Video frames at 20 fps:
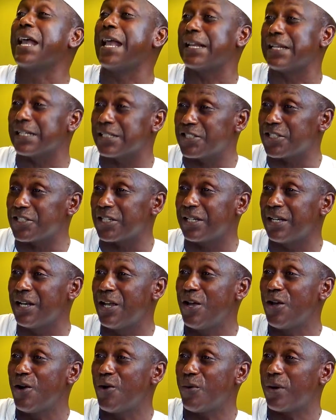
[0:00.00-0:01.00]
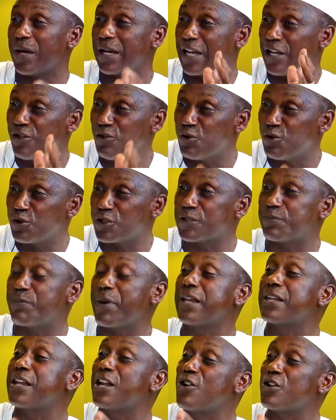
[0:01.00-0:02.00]
Energy. Can you
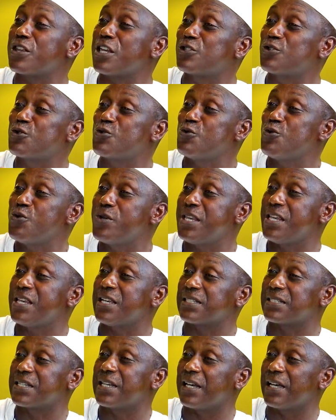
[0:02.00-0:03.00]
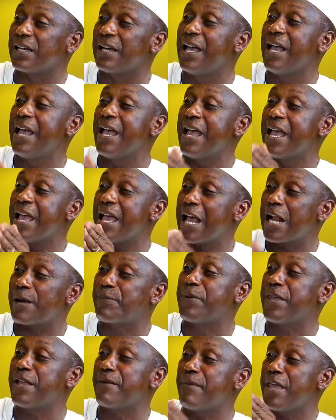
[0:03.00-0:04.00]
spend another 2 years here
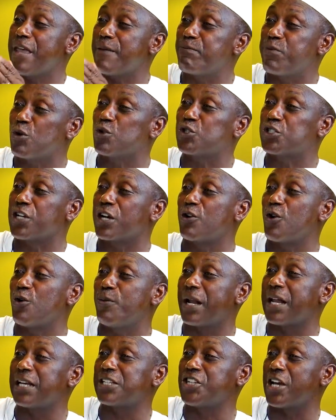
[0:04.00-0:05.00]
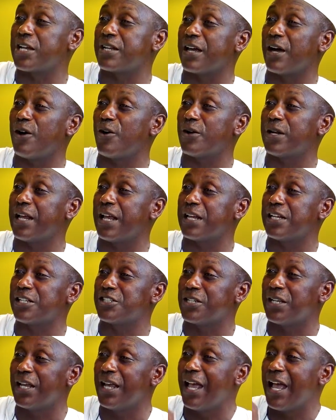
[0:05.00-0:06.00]
helping me push a global agenda on
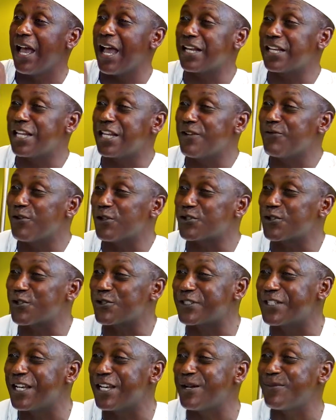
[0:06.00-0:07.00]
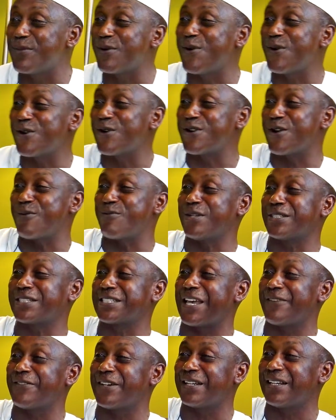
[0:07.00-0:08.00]
energy and give us sustainable goal number
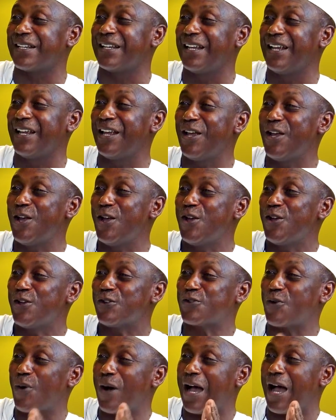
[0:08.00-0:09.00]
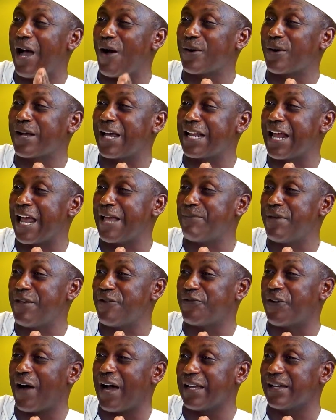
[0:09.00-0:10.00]
7? So how can I be
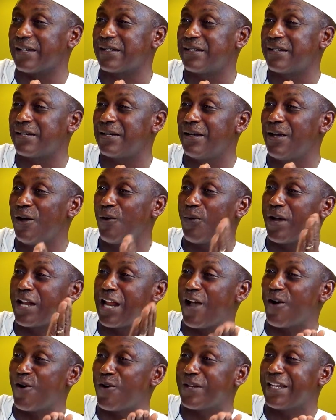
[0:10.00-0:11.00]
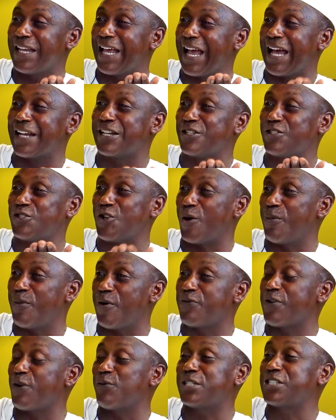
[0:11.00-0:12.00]
fired when I already had a job
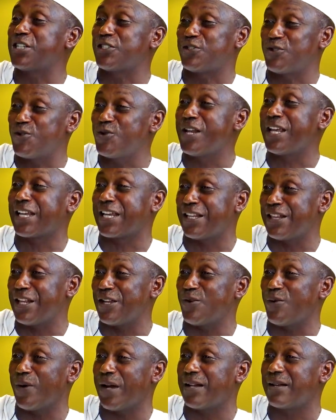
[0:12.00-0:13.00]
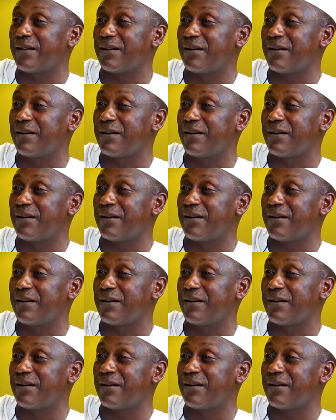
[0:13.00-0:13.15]
offer, which is unique in the UN?